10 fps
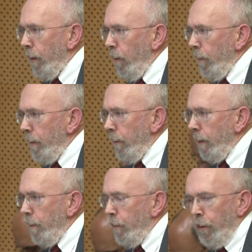you close down
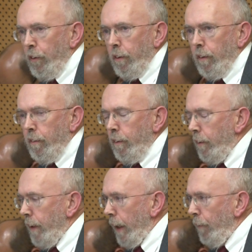institutions,
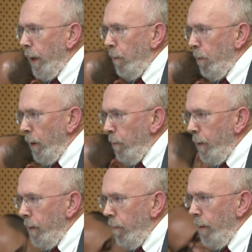you take away
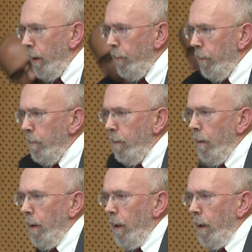employment in villages,